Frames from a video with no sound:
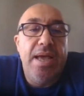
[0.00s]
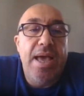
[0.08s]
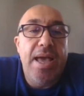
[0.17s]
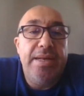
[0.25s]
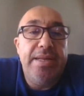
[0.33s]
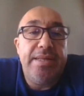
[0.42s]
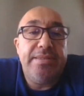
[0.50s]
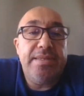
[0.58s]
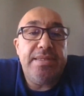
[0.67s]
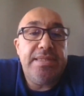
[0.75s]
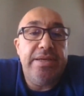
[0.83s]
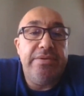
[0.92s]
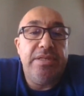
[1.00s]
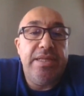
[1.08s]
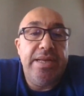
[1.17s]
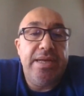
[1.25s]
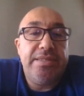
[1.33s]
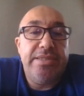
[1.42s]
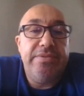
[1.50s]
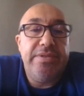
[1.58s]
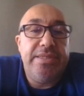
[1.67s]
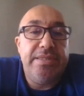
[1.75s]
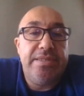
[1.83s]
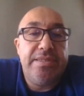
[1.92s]
And at this level, an
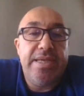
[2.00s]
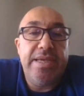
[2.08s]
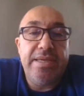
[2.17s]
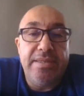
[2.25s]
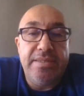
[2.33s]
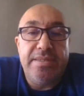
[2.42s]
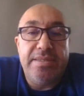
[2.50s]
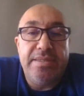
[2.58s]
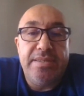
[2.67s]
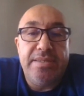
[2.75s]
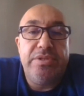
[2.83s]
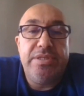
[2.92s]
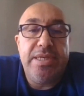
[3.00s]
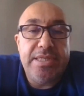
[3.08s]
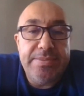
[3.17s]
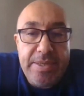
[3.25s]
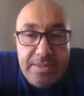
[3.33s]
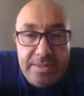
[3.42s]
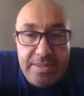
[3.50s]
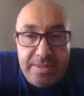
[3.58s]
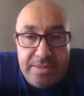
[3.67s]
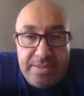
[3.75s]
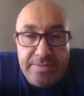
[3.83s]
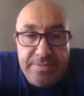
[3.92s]
activity sales equals
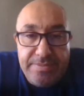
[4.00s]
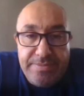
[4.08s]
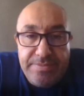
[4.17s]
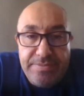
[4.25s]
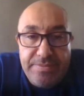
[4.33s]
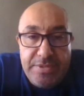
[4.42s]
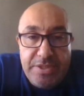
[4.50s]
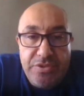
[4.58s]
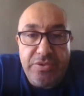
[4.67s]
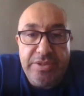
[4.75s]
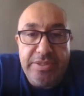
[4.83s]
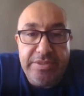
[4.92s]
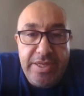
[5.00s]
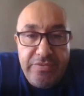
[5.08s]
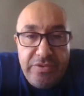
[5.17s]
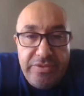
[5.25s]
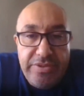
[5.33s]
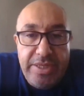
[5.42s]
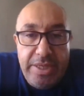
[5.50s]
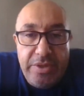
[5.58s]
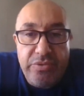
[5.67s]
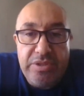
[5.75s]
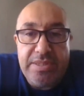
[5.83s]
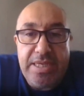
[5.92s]
expenses. So the revenue
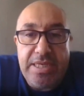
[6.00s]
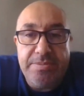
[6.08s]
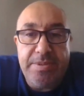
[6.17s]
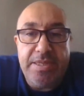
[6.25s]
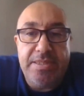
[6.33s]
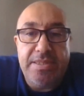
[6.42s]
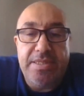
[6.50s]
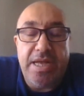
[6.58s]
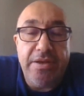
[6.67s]
equals expenses.